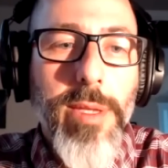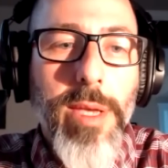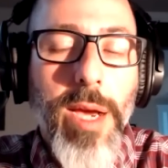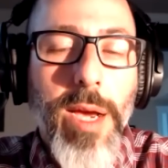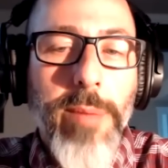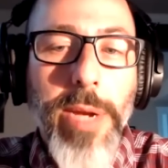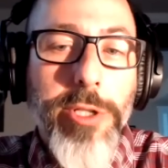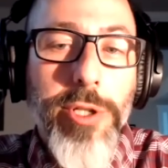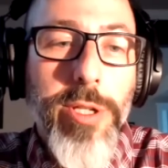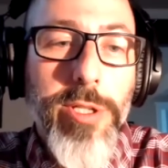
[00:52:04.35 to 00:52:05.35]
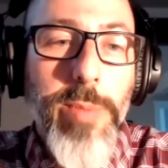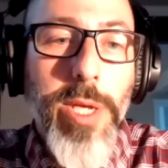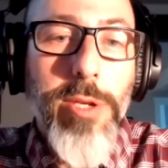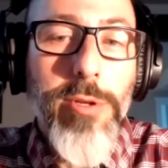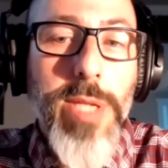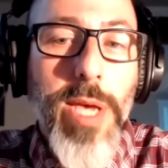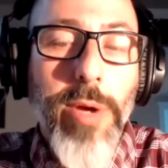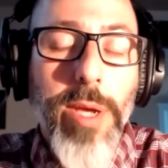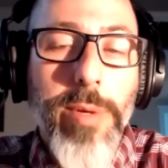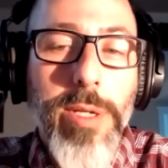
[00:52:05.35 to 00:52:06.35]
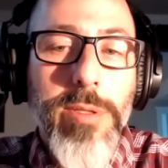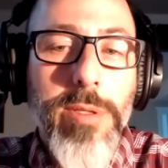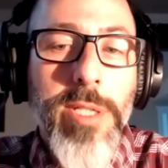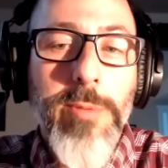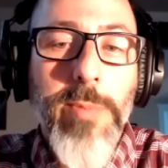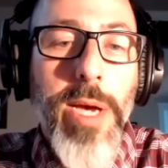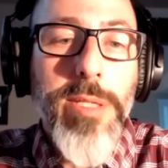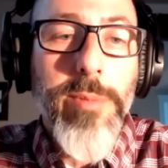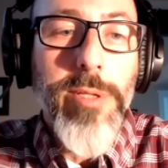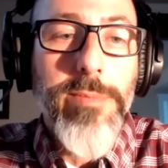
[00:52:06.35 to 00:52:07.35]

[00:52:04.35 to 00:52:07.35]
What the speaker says: I'm not sure that's being used that way, but it's possible.